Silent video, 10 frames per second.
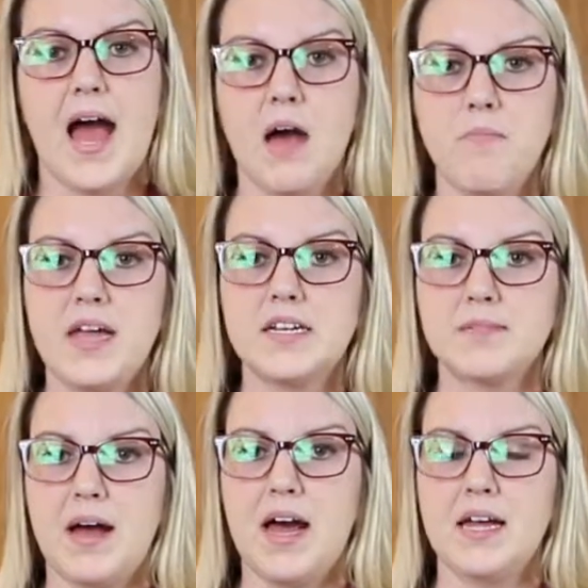I baked
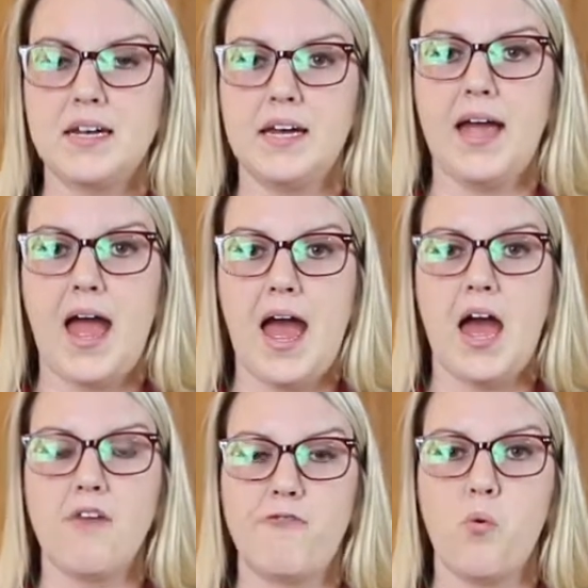mine
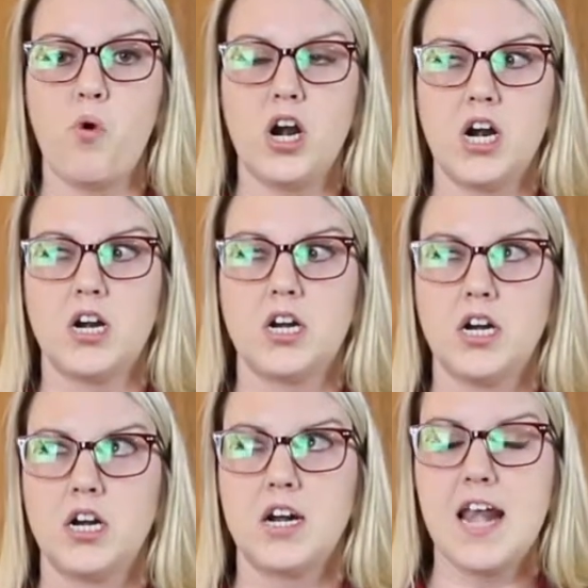for
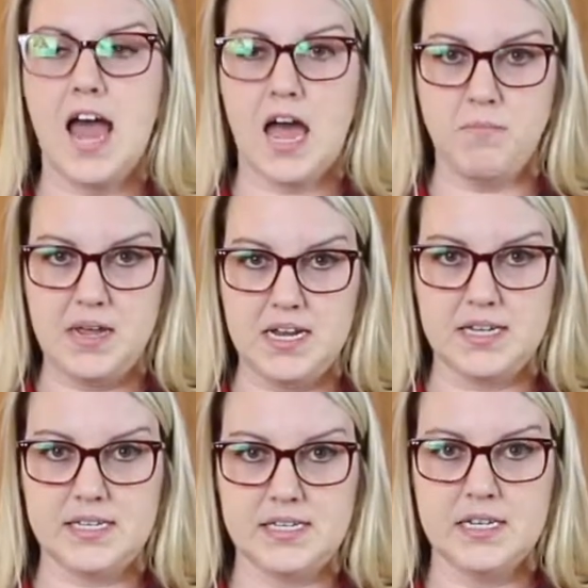9
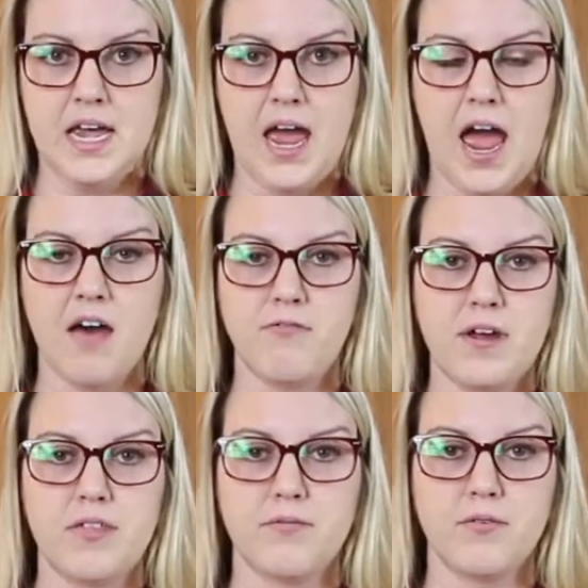minutes.
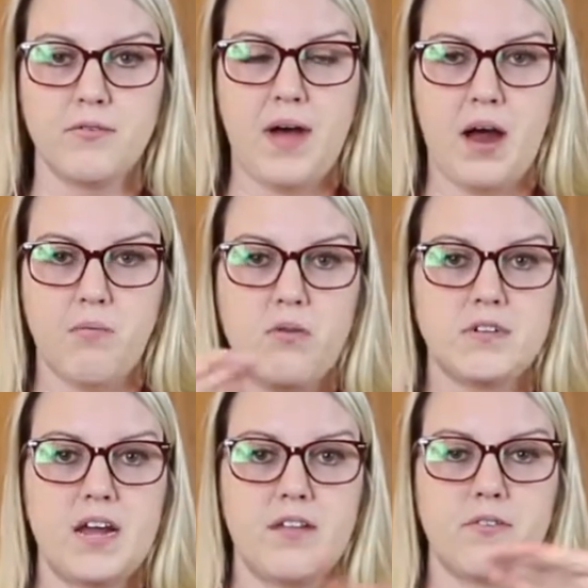Halfway through, I
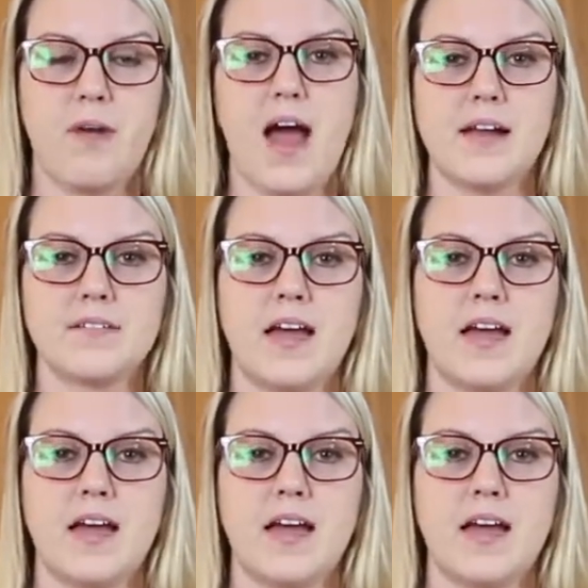rotated the racks.